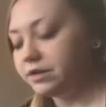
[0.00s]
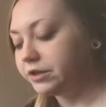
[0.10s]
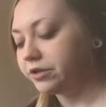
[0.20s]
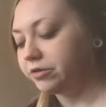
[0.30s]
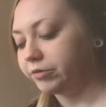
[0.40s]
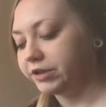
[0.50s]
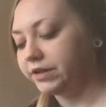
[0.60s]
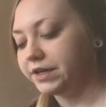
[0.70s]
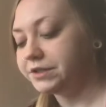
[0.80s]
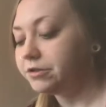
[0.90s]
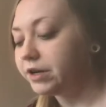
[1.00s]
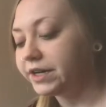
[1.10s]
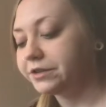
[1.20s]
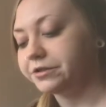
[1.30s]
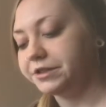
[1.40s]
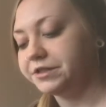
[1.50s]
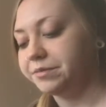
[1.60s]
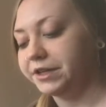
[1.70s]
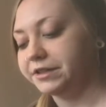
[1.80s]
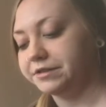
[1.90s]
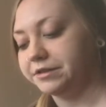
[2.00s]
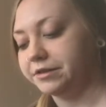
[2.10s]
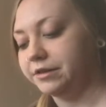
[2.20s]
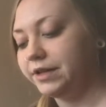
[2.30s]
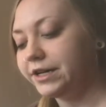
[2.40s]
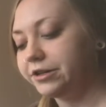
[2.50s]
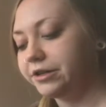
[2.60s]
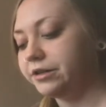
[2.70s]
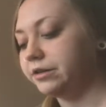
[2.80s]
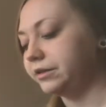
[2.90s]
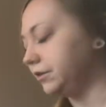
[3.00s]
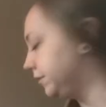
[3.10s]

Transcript: you'll realize, oh, I either need to make this a little lighter, a little